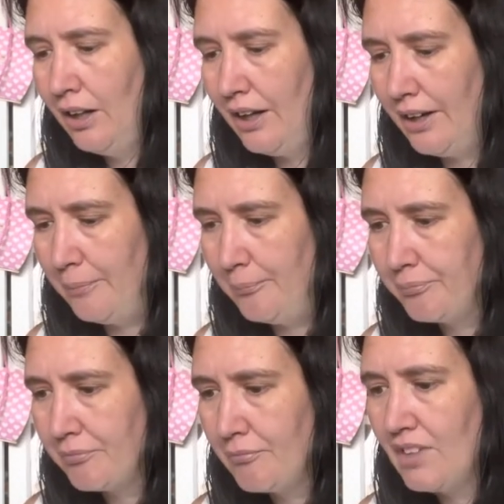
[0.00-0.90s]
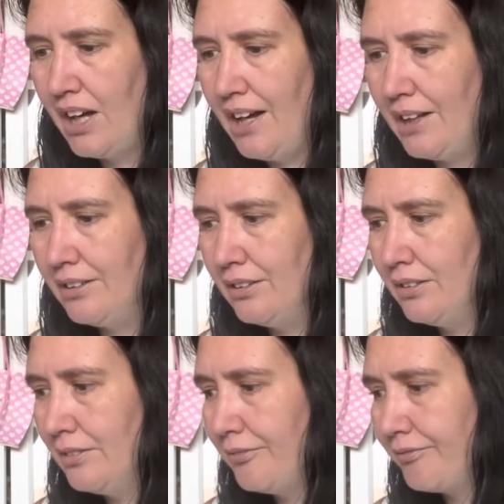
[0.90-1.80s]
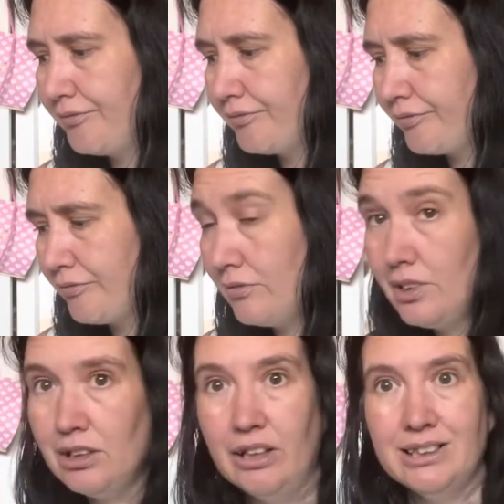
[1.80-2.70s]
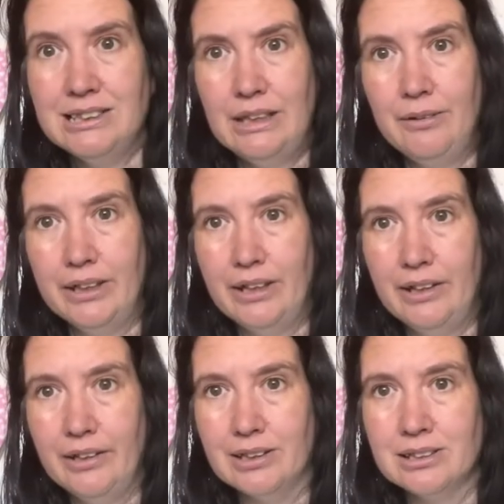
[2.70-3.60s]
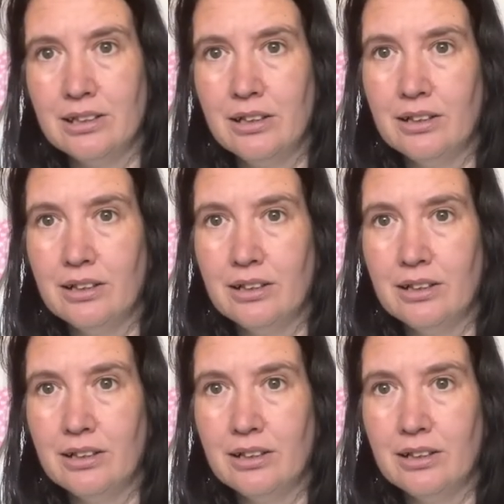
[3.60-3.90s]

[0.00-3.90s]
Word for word: Um, and let's see what it is.